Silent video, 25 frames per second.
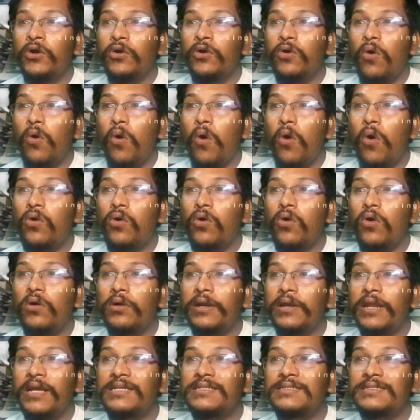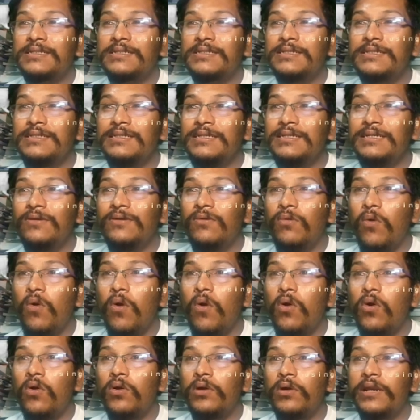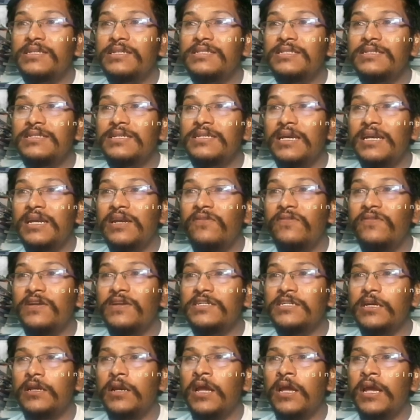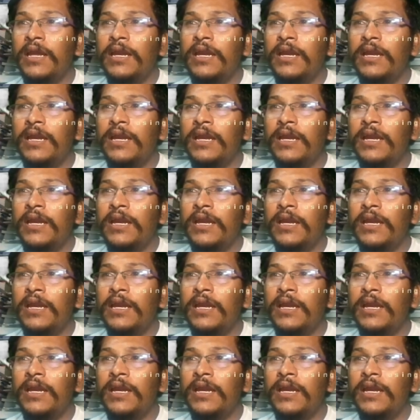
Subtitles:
Oeko-Tex Oeko-Tex certification.